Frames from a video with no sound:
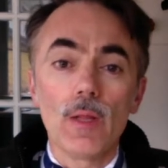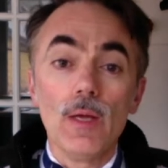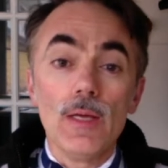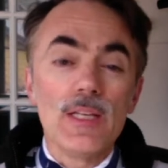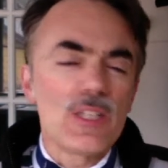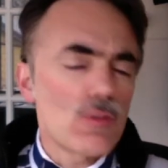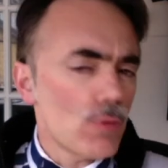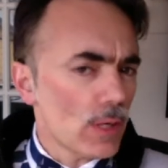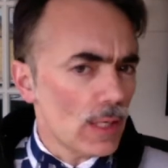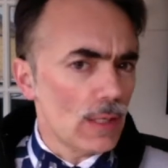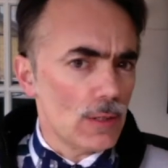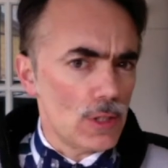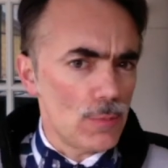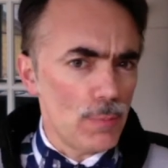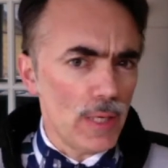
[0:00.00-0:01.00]
Strictly
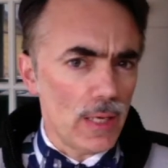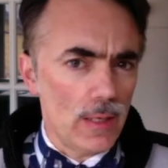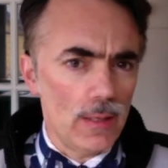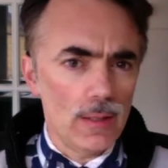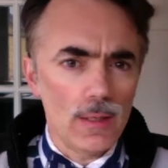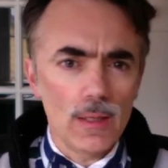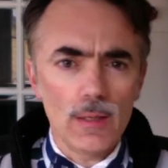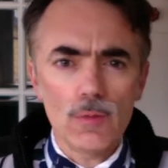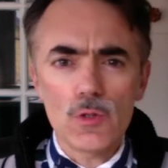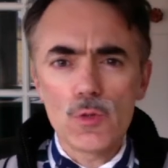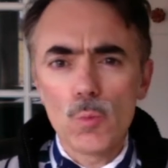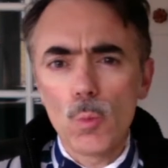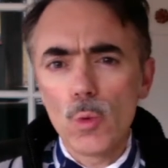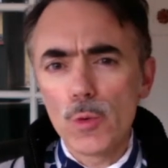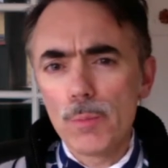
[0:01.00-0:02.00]
speaking, it
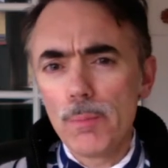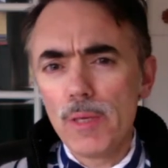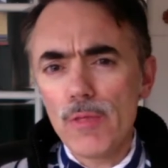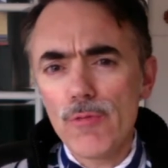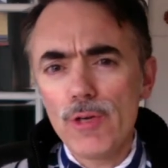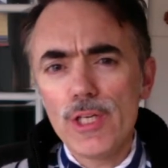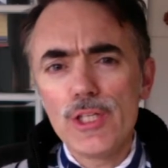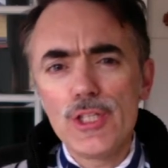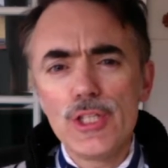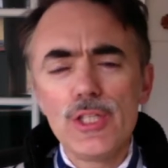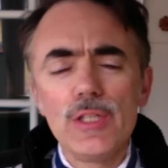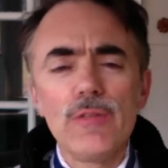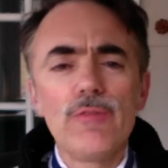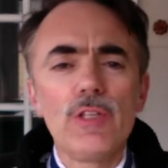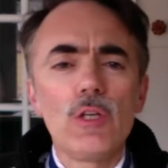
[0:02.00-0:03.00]
would be 3
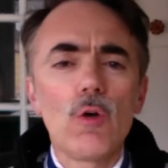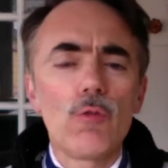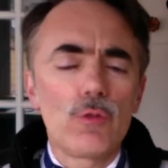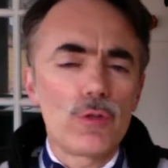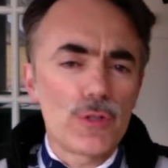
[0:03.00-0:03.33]
GeV over